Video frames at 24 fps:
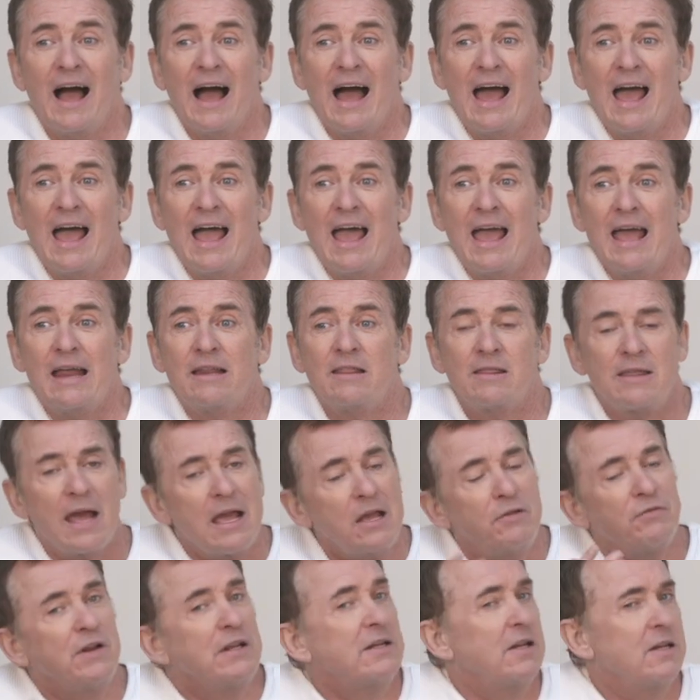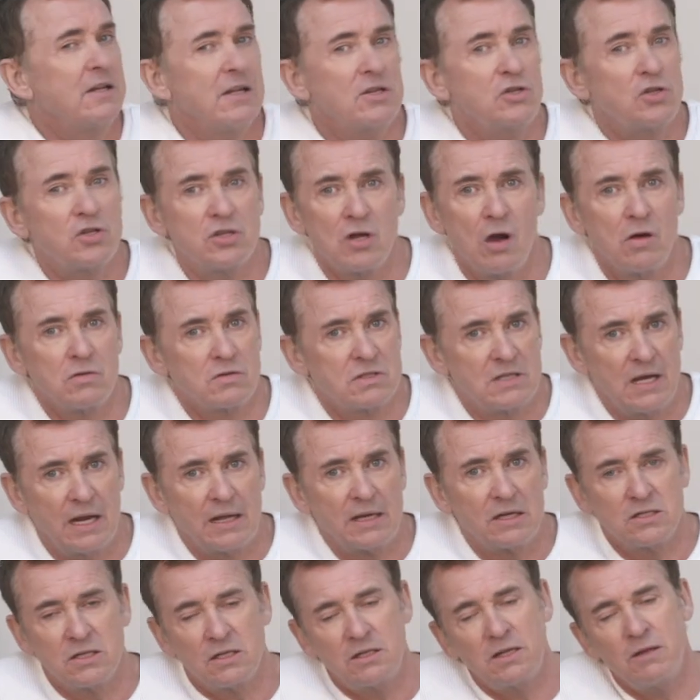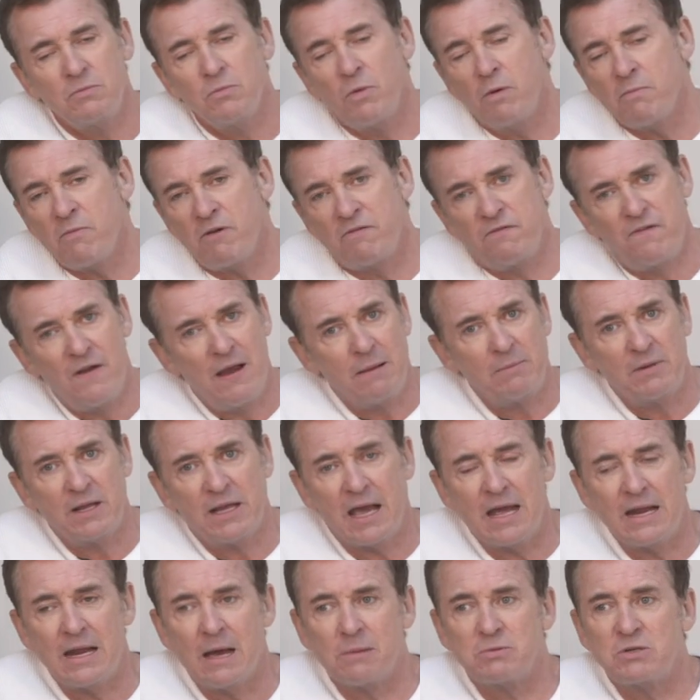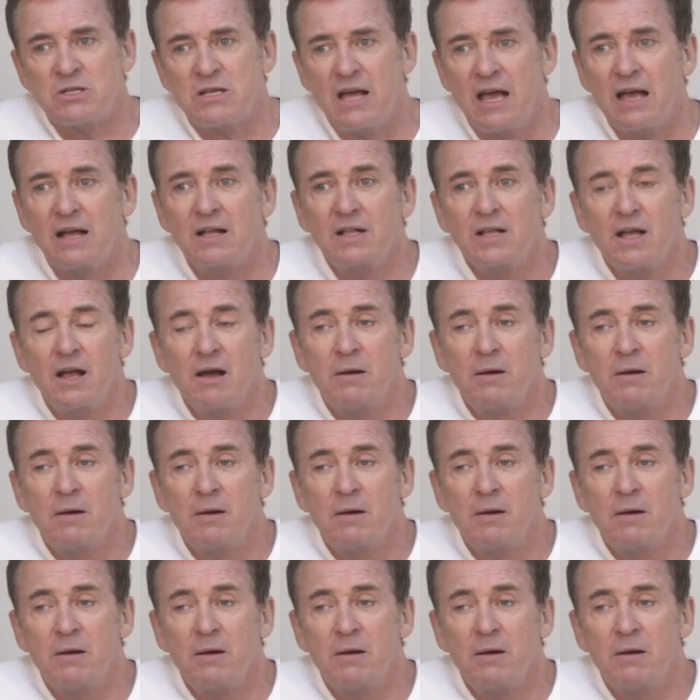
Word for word: And thankfully, they didn't show on telly because I didn't want my family getting upset.